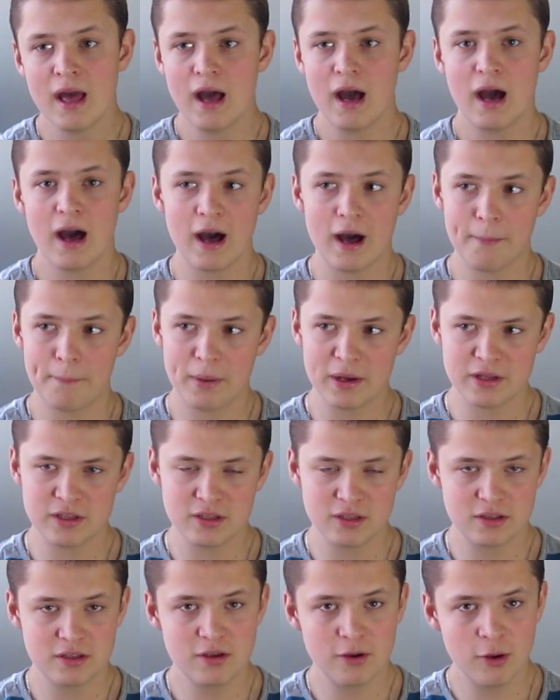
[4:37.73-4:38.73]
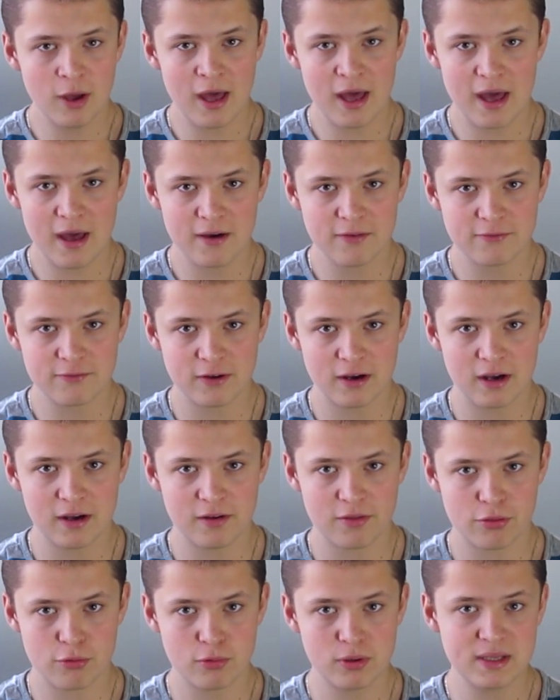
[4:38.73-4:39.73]
uh, but you do have
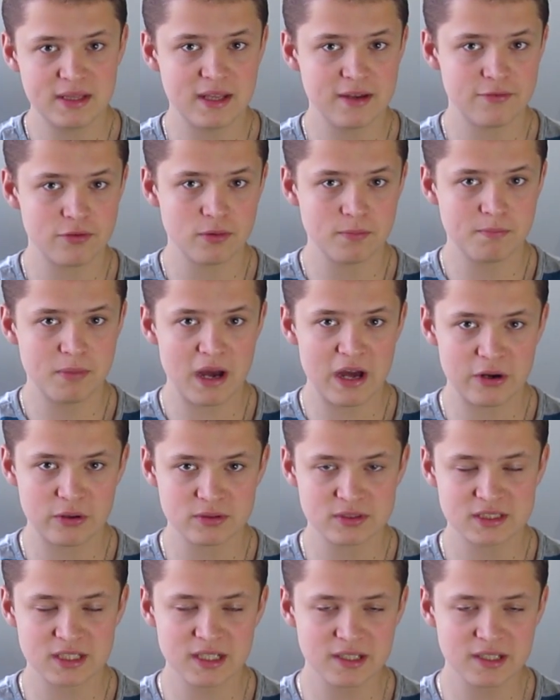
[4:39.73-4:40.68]
uh, three different patterns.